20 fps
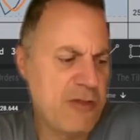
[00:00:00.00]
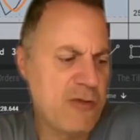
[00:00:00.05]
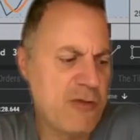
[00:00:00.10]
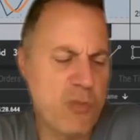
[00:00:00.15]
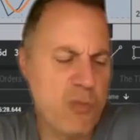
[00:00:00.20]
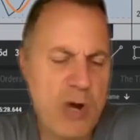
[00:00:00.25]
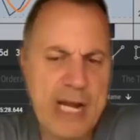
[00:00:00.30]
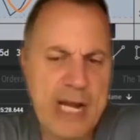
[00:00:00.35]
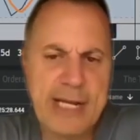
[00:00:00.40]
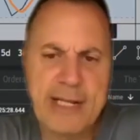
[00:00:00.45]
means
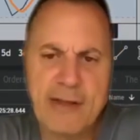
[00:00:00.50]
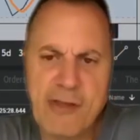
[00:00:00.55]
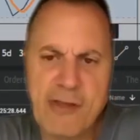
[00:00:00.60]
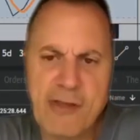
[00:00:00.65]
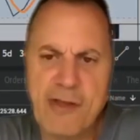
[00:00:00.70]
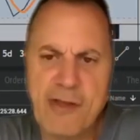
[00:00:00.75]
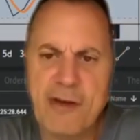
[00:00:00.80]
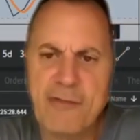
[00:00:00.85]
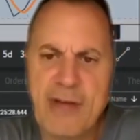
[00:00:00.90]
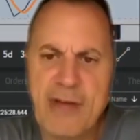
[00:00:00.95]
writing
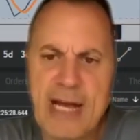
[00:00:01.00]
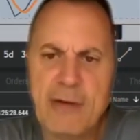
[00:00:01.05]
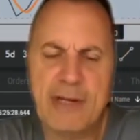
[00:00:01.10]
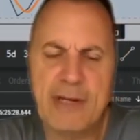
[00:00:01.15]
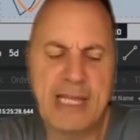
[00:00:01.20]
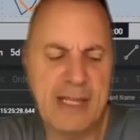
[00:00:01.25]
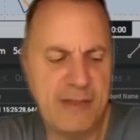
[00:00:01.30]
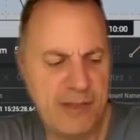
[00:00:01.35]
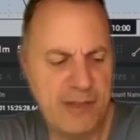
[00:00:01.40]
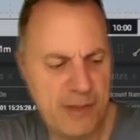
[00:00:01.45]
stuff
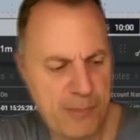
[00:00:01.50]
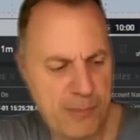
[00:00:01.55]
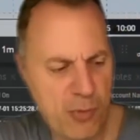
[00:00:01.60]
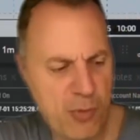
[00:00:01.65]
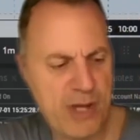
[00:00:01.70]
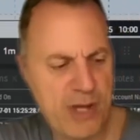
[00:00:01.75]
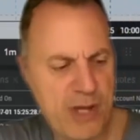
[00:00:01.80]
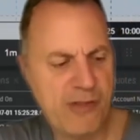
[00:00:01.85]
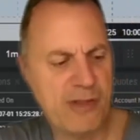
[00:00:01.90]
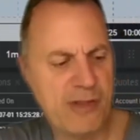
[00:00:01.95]
out in the
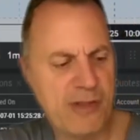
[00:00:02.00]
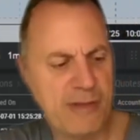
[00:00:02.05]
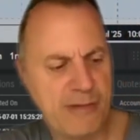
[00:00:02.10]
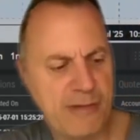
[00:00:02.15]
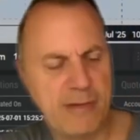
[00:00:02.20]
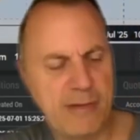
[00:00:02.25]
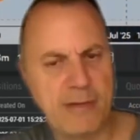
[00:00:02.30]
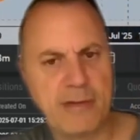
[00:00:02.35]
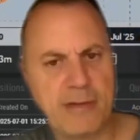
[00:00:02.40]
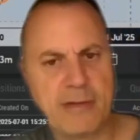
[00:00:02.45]

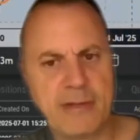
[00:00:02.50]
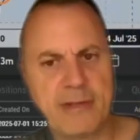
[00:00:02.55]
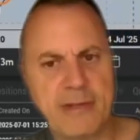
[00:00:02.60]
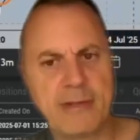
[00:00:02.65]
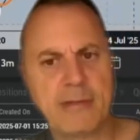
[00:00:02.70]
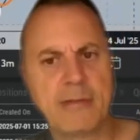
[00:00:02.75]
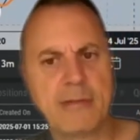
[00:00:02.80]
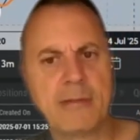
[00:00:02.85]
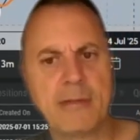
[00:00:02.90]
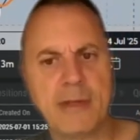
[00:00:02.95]
present
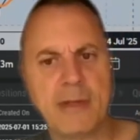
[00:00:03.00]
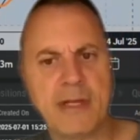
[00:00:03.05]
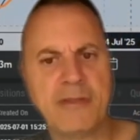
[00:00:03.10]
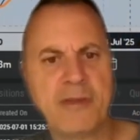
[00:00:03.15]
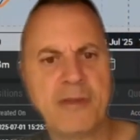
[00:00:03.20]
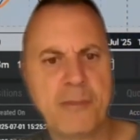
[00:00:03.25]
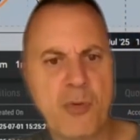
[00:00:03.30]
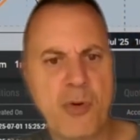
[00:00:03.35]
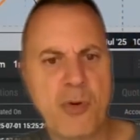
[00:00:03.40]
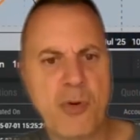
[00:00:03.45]

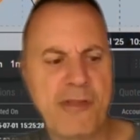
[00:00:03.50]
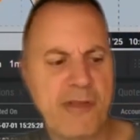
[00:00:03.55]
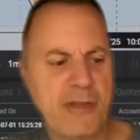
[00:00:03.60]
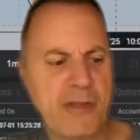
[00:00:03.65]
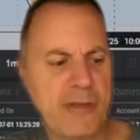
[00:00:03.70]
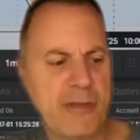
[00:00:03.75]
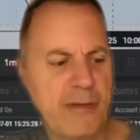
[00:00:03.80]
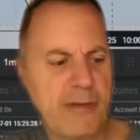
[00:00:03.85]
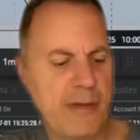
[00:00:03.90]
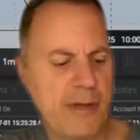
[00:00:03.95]

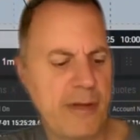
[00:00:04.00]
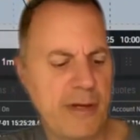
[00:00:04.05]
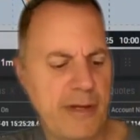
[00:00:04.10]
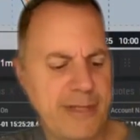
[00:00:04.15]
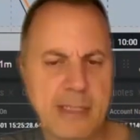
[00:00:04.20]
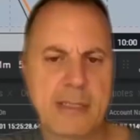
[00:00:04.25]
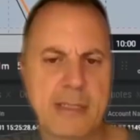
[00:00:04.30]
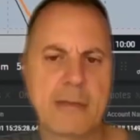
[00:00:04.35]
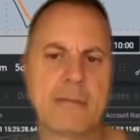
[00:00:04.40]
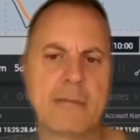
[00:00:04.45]

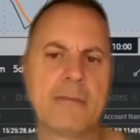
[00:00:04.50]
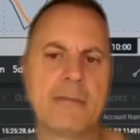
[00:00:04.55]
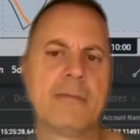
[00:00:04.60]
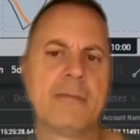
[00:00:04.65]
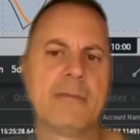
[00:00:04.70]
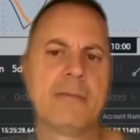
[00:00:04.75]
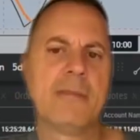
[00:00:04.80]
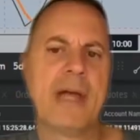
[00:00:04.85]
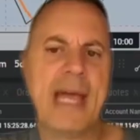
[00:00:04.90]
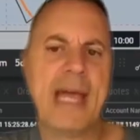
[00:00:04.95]
tense.
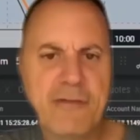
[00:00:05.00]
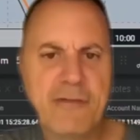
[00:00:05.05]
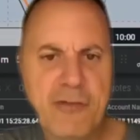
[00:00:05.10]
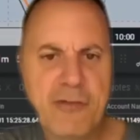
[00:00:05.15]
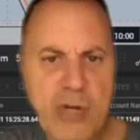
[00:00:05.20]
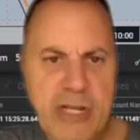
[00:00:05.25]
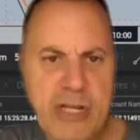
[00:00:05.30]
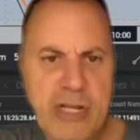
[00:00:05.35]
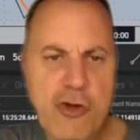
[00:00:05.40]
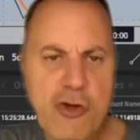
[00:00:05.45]

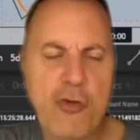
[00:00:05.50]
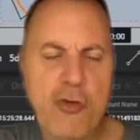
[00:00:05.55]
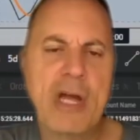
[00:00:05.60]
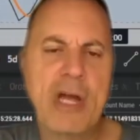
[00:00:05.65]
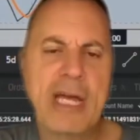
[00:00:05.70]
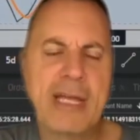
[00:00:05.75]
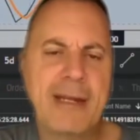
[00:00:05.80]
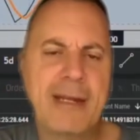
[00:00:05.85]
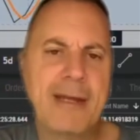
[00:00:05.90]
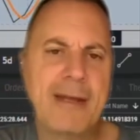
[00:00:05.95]
Every
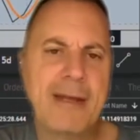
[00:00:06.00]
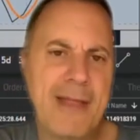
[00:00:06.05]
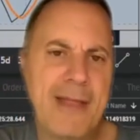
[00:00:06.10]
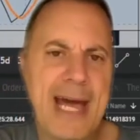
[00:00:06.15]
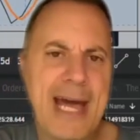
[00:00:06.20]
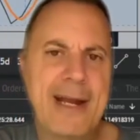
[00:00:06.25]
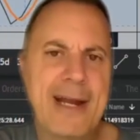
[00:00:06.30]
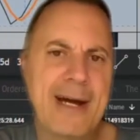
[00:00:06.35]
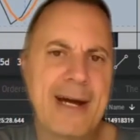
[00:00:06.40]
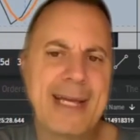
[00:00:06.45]
trade
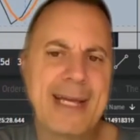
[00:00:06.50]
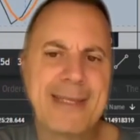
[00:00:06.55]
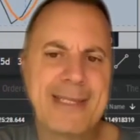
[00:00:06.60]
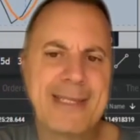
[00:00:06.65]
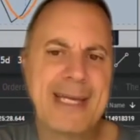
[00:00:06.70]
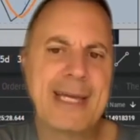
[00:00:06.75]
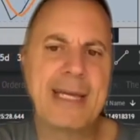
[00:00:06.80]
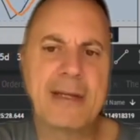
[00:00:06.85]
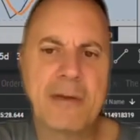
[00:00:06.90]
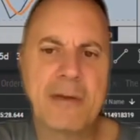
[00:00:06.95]
that I
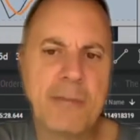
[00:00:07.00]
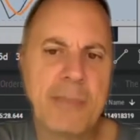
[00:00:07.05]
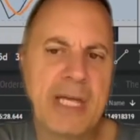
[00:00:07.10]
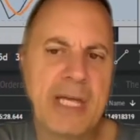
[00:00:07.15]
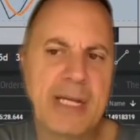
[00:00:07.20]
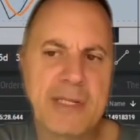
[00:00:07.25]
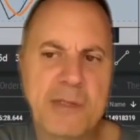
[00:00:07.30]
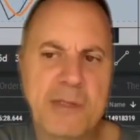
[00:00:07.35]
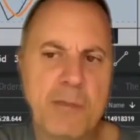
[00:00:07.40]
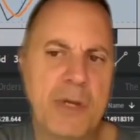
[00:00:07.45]
take
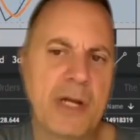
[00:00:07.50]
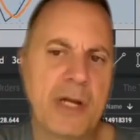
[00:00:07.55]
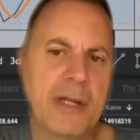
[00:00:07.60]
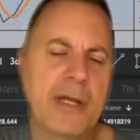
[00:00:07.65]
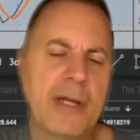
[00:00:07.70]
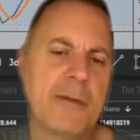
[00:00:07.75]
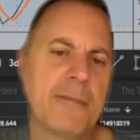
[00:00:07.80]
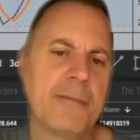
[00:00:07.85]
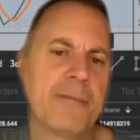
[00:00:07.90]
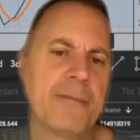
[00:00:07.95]
makes
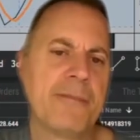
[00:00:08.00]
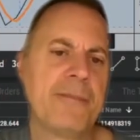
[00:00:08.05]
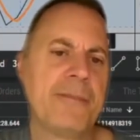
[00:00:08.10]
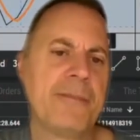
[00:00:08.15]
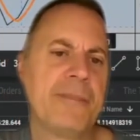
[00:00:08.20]
money.